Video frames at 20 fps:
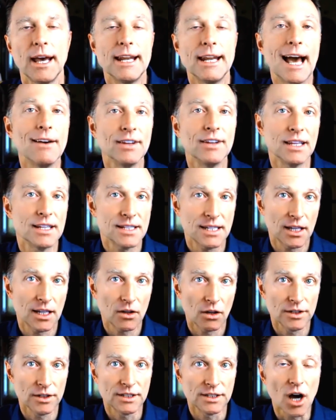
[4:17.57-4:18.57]
and having this thing
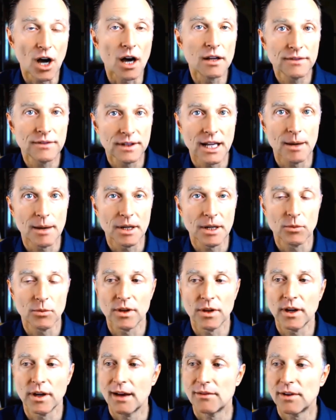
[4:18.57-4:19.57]
called the dawn phenomena where
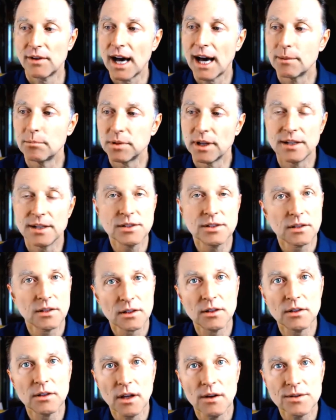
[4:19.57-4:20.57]
they have high blood
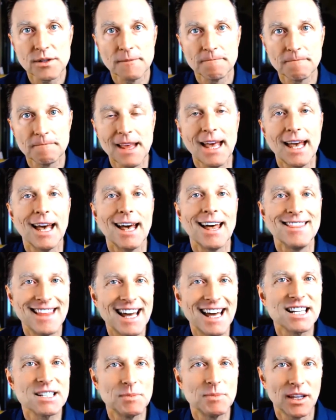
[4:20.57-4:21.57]
glucose,
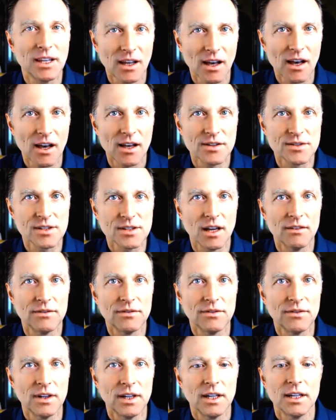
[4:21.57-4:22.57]
that is because
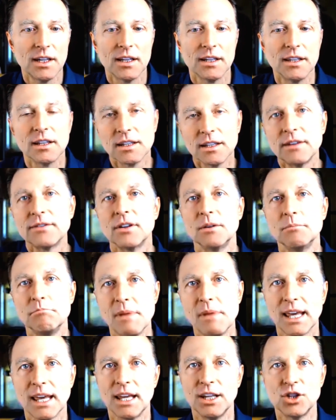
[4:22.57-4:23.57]
of the liver
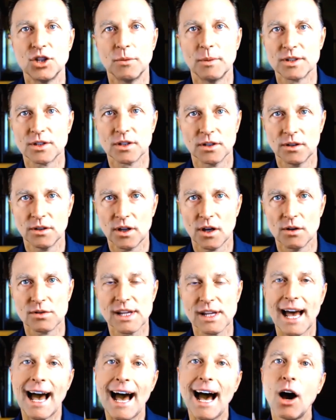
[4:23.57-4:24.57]
making too much
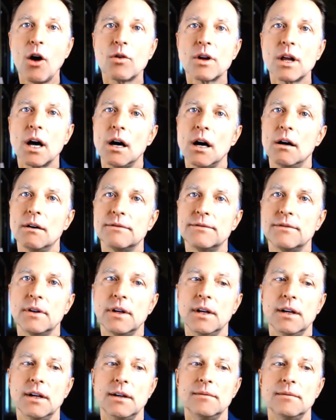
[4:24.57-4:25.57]
glucose out of
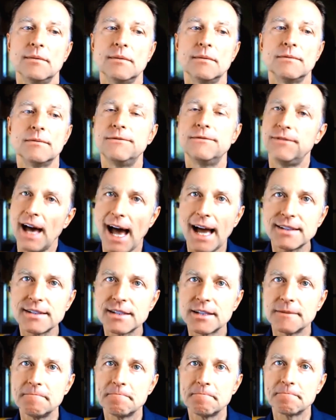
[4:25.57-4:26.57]

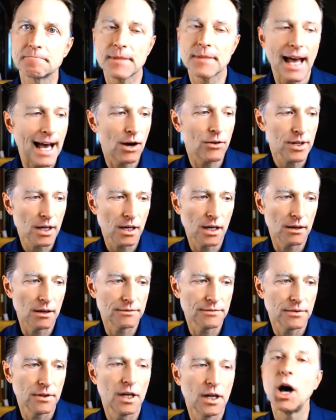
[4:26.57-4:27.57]
fat, out
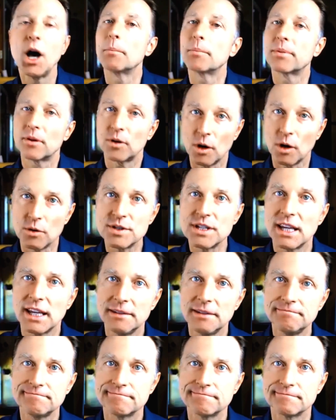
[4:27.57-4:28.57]
of
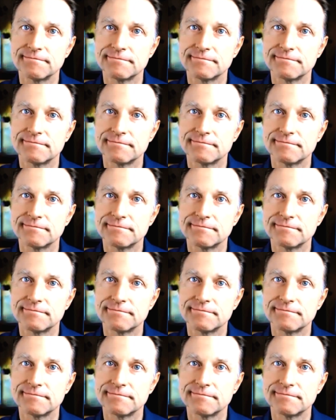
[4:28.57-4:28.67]
protein,